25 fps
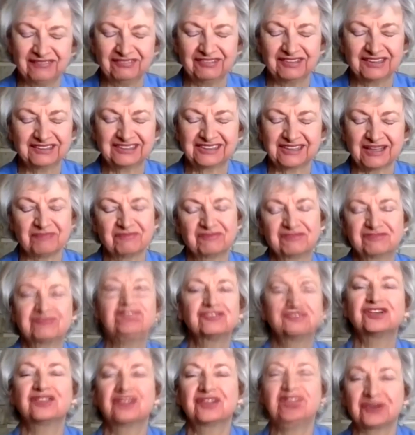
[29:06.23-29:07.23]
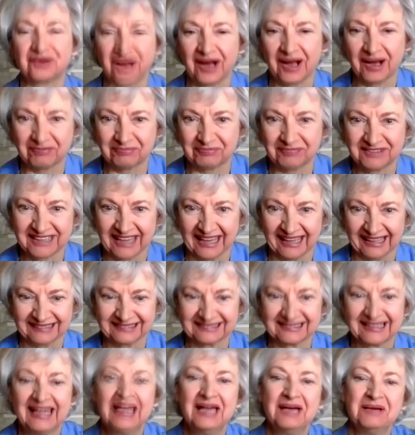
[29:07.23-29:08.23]
give us some further
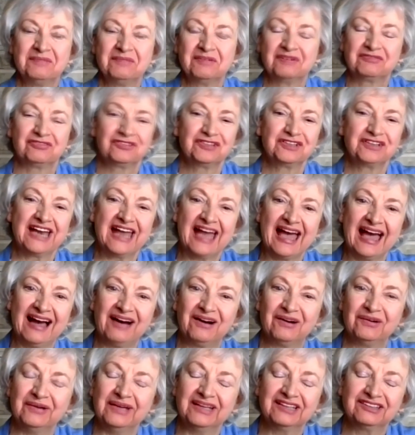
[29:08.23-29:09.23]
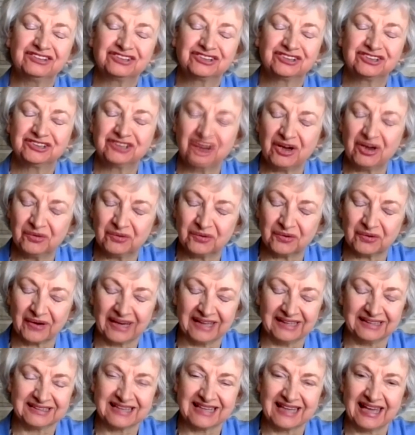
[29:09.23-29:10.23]
updates. But yes, now ma'am. It's so
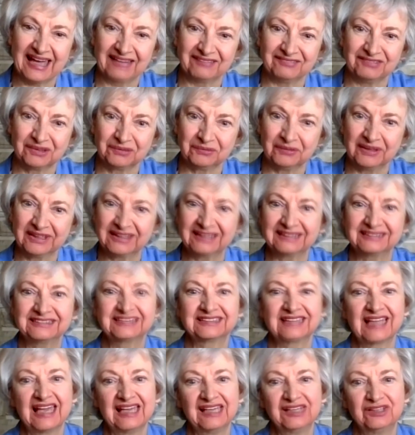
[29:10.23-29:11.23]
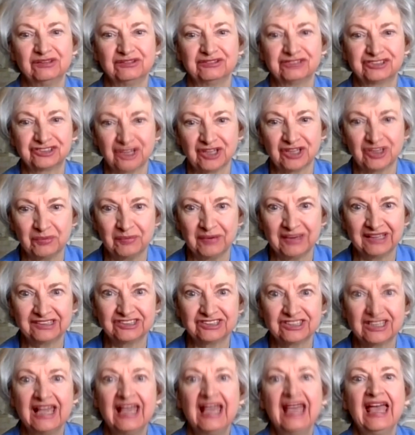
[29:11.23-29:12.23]
great to have you with us. Thank you so
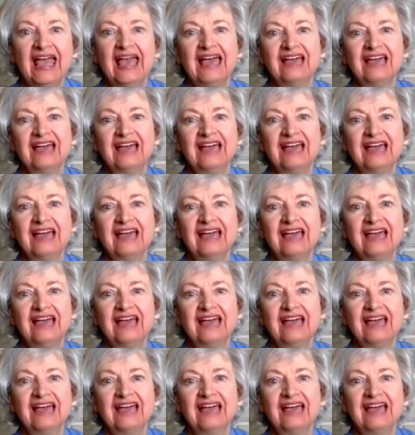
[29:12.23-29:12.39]
much.